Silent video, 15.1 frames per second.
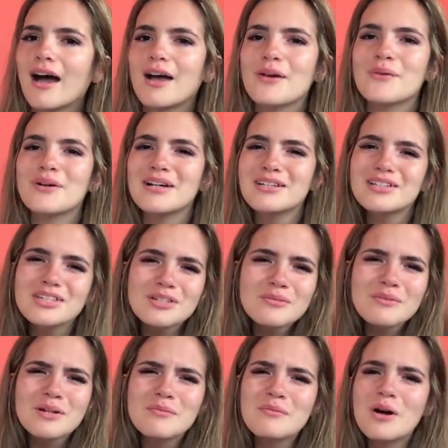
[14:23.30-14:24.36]
I watched
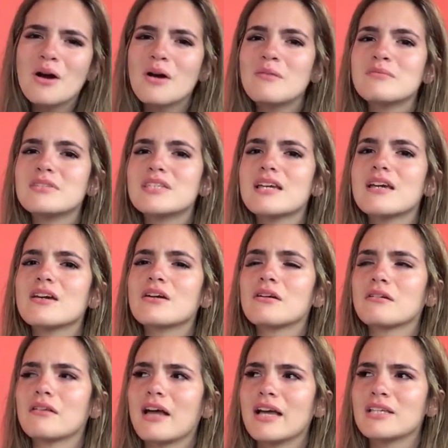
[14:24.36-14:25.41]
my mom take
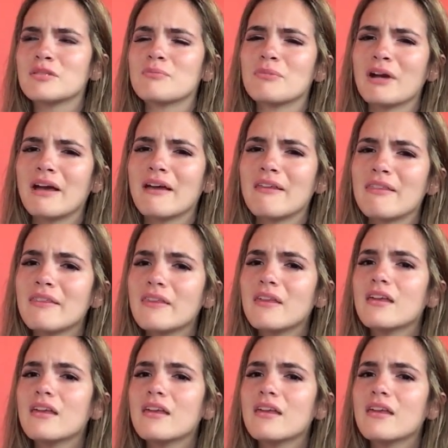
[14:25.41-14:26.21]
her last breath.